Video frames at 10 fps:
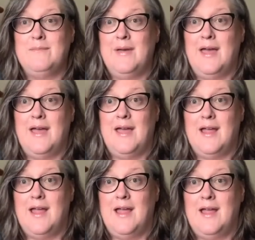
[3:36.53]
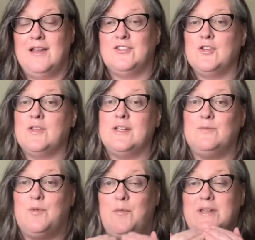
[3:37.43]
May, A. So
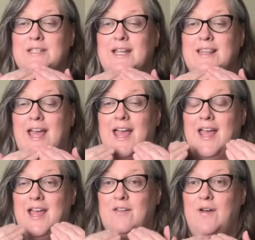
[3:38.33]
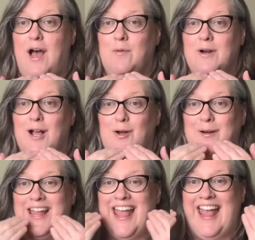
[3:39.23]
that when we sing the A vowel, we're not
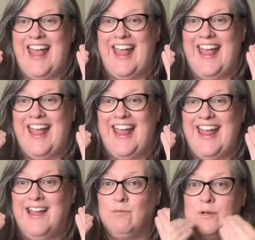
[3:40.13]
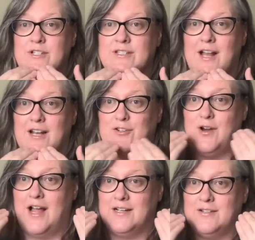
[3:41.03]
going A, which is not
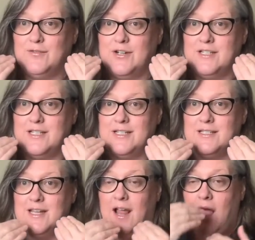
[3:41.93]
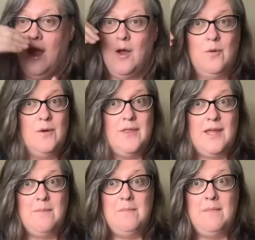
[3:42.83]
attractive or easy to sing. We're
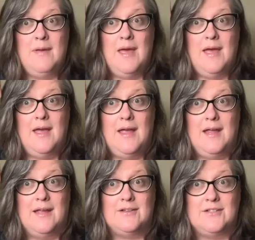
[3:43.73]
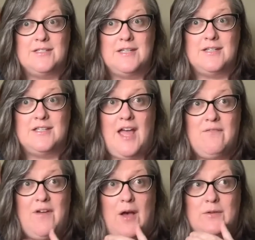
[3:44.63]
thinking May. It just
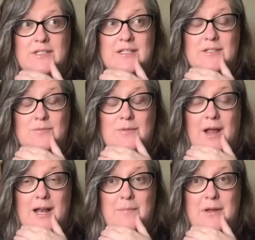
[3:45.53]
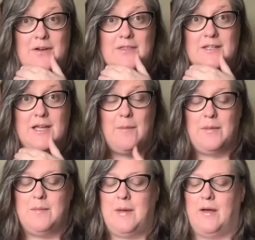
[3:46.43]
that vowel sits right up here in the top of
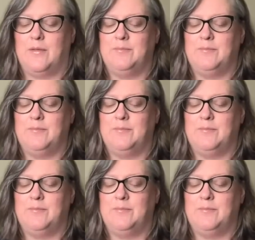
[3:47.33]
the mouth.